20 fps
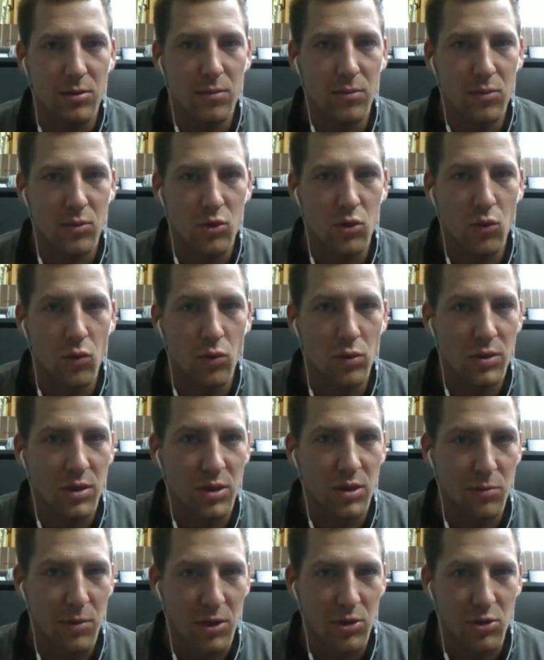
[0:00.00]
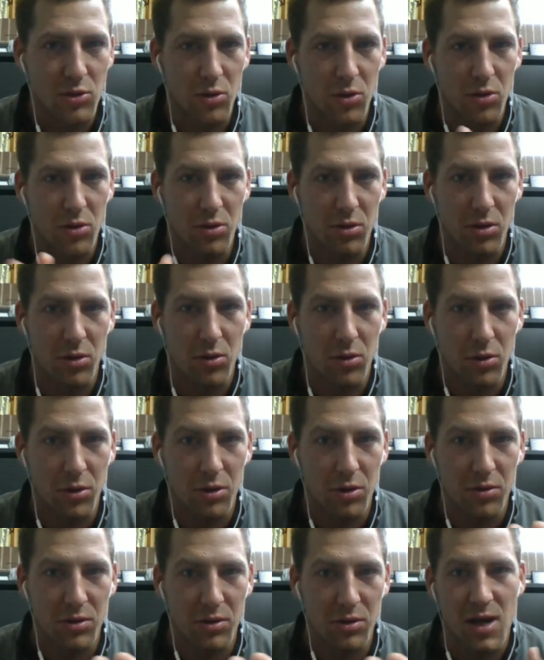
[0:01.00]
tools that you mentioned
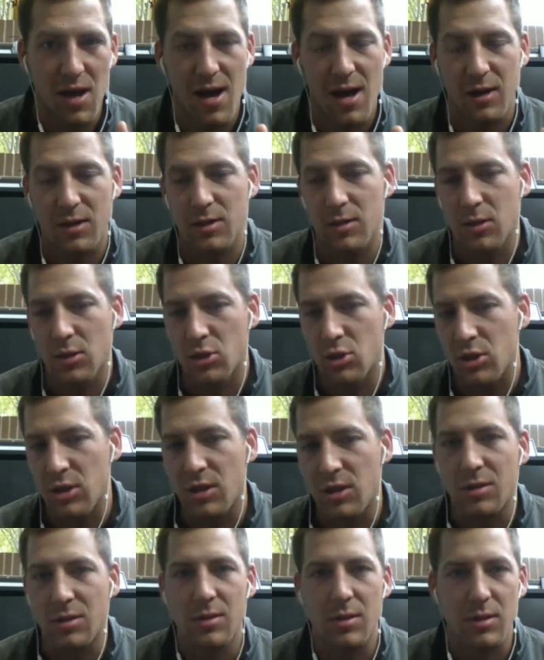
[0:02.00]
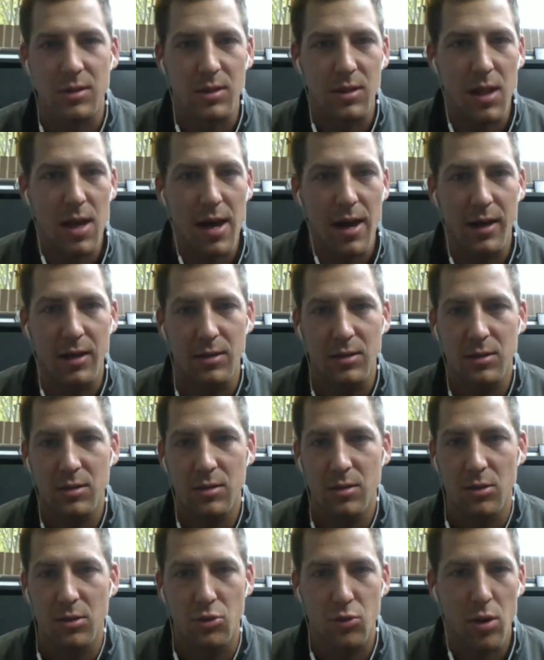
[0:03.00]
earlier, the docs, the sheets, the
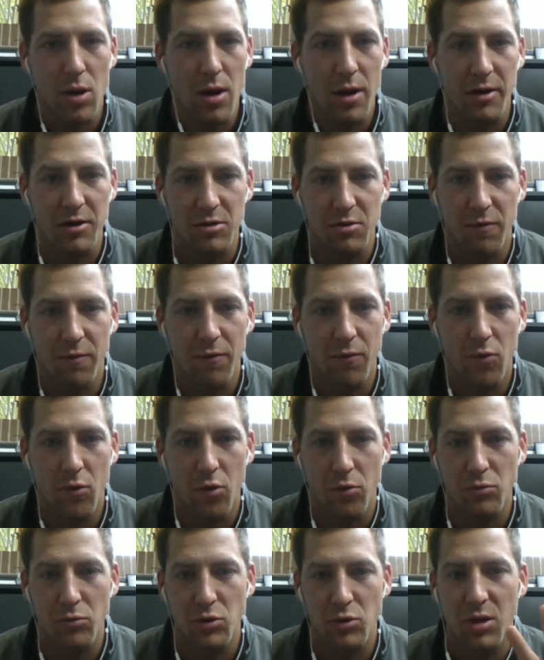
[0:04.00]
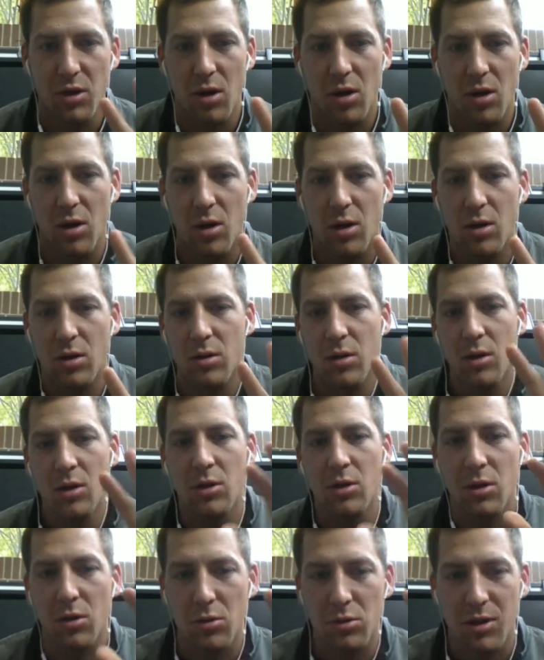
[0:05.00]
slides, the drawings, the forms. Those
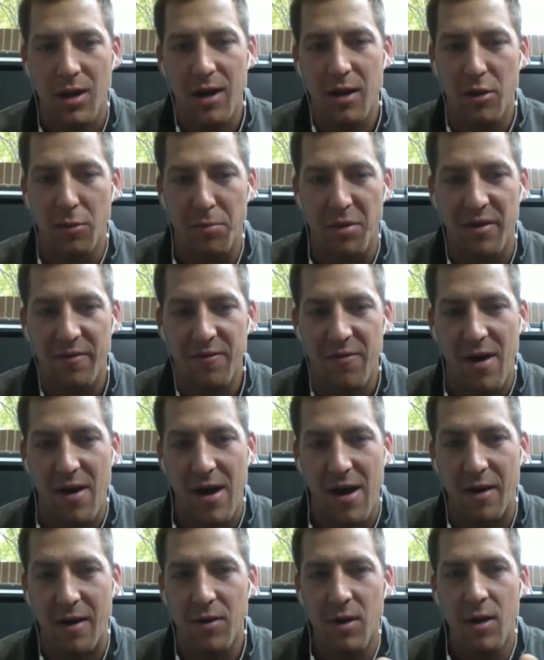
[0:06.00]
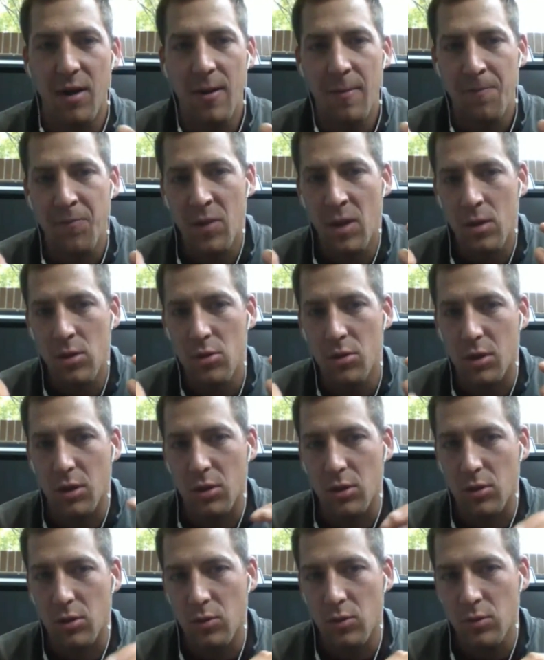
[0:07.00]
are kind of the big five. You
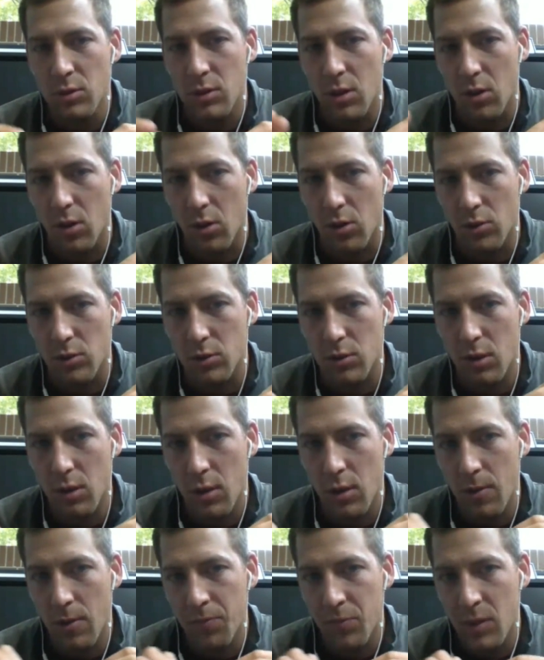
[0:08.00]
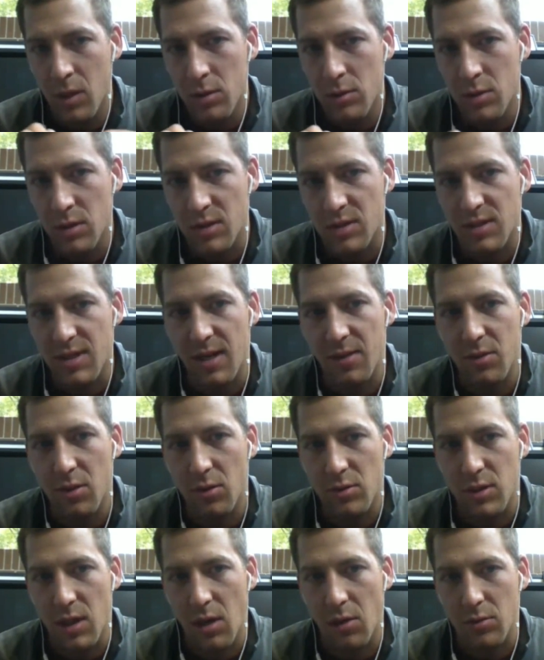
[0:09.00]
can use those to send
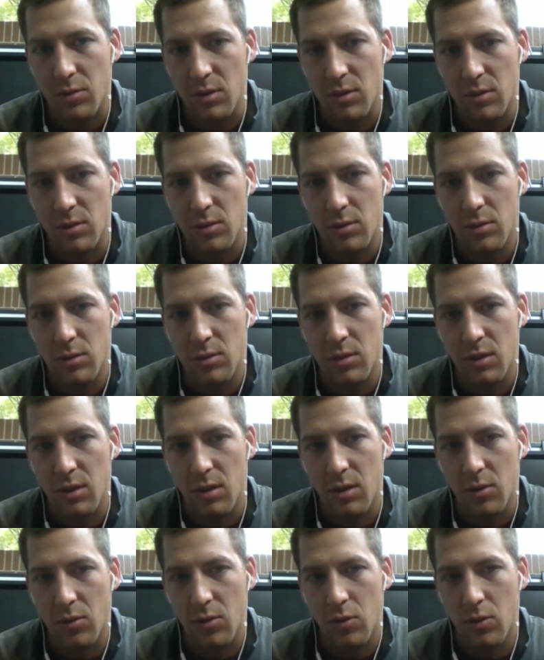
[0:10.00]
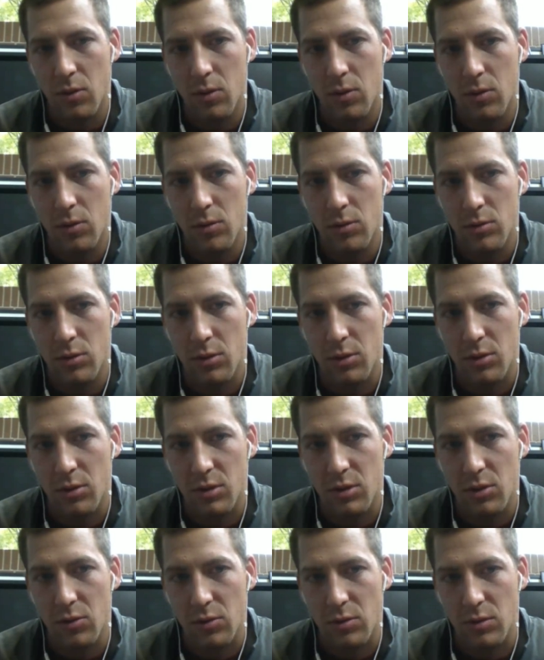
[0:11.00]
those out to your
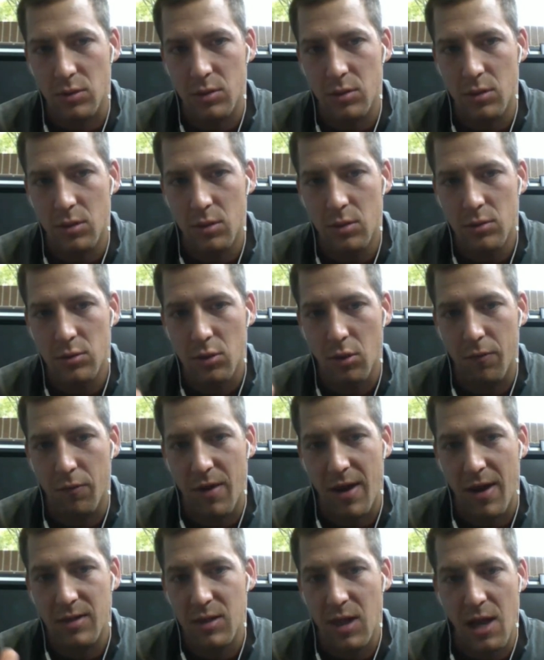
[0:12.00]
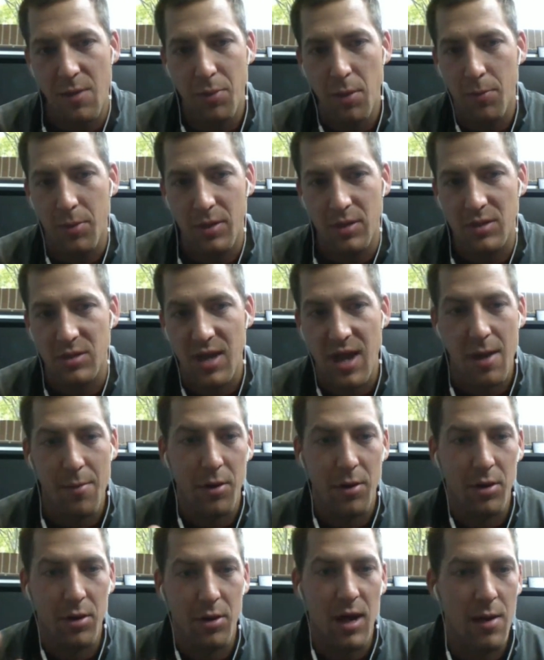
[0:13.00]
students. So if I type up an
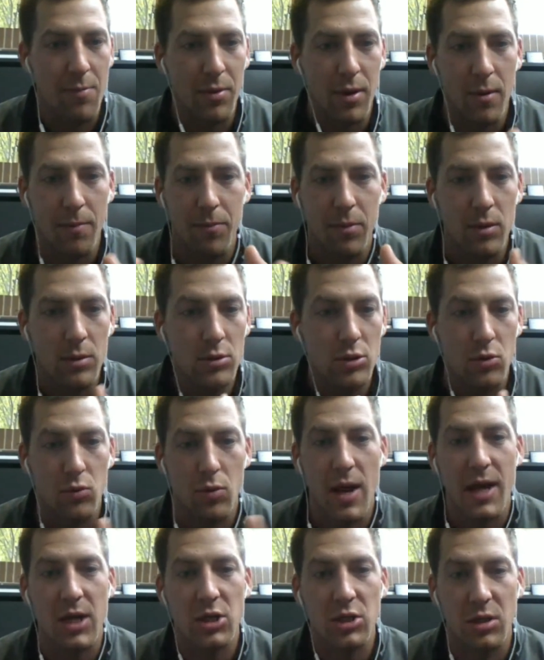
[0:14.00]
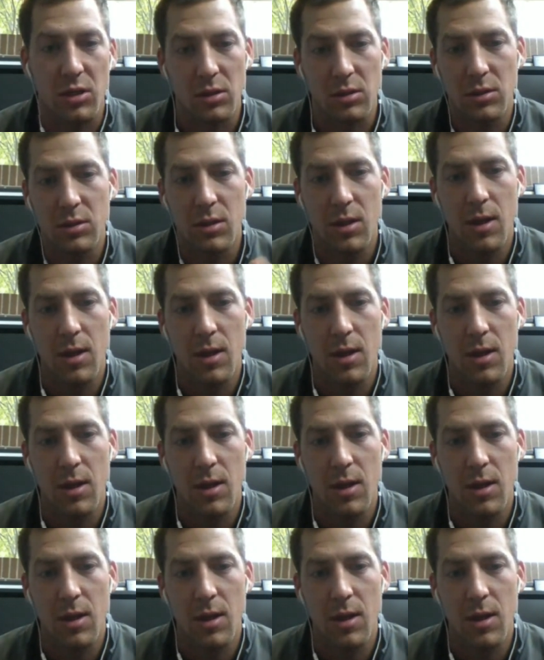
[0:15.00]
assignment or type up directions,